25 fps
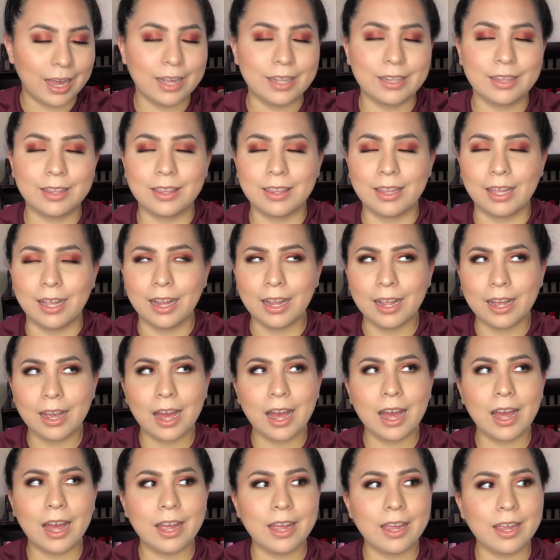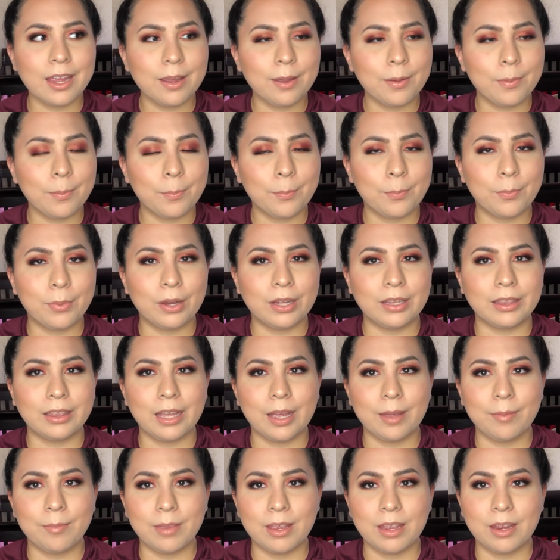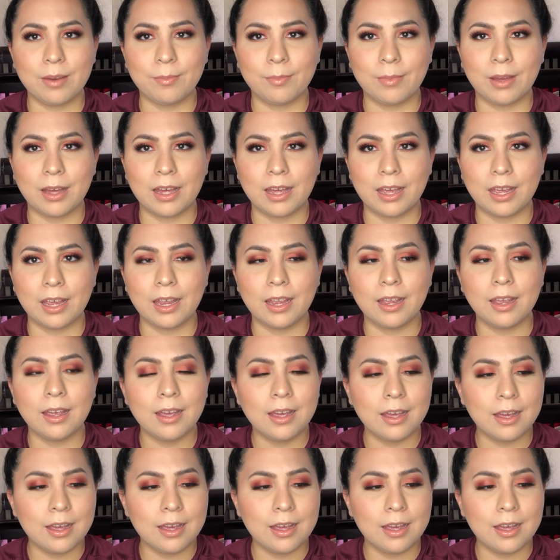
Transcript: I think I put them in my